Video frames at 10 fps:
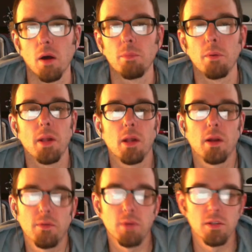
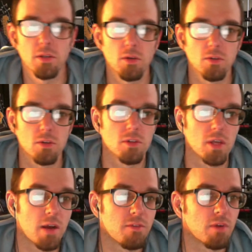Propellerhead Reason users
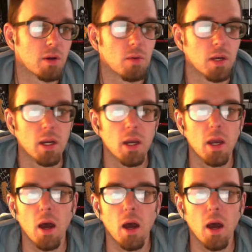that I frequent,